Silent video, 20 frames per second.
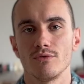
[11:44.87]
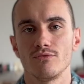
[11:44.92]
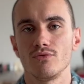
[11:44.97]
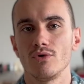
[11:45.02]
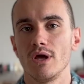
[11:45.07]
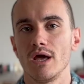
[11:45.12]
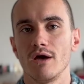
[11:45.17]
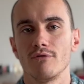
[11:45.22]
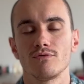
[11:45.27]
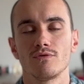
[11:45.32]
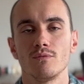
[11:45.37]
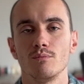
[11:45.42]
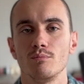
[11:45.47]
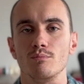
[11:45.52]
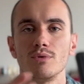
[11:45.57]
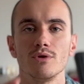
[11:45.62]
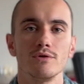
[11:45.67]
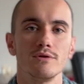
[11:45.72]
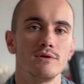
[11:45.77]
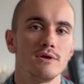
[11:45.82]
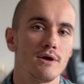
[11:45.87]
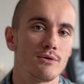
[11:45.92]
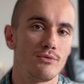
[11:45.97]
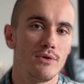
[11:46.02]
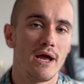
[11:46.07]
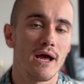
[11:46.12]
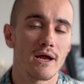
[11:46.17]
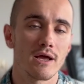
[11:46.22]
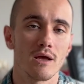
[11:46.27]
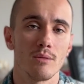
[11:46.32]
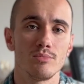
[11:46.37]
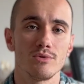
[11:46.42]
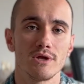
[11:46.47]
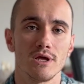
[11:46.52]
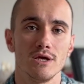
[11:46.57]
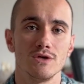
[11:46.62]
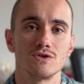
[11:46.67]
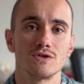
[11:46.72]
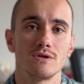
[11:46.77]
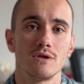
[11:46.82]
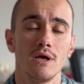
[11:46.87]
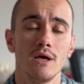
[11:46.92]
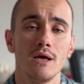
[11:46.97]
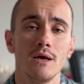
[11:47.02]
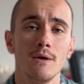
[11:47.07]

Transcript: If you have to build a React application,